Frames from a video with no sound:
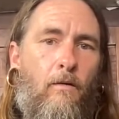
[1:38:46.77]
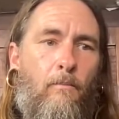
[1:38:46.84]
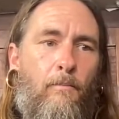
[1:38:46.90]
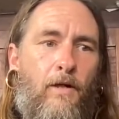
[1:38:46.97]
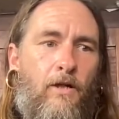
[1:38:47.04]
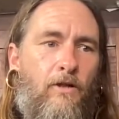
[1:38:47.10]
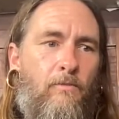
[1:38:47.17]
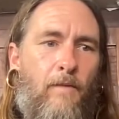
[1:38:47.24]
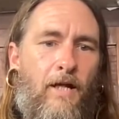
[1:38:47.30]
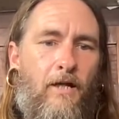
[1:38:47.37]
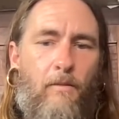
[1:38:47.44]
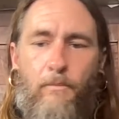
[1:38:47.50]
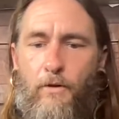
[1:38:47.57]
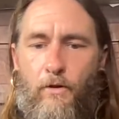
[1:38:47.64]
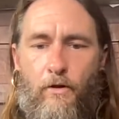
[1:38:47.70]
because my
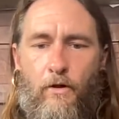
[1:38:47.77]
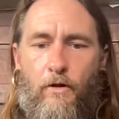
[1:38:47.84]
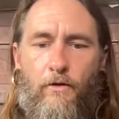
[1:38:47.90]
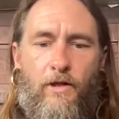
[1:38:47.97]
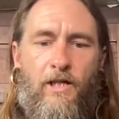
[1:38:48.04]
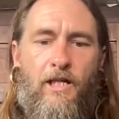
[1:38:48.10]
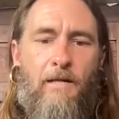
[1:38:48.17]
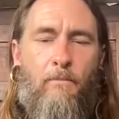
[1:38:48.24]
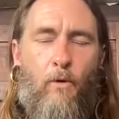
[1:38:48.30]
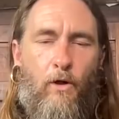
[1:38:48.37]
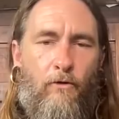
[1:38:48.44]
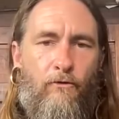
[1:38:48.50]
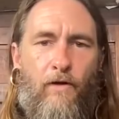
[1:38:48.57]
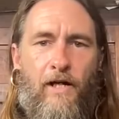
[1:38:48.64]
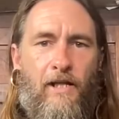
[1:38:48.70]
computer, the
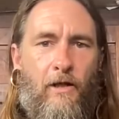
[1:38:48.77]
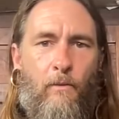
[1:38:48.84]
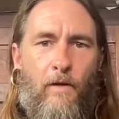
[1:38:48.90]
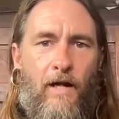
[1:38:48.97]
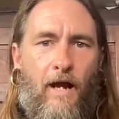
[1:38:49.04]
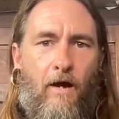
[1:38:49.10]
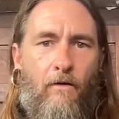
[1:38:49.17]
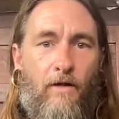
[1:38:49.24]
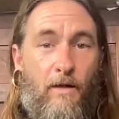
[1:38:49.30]
keyboard finally went out.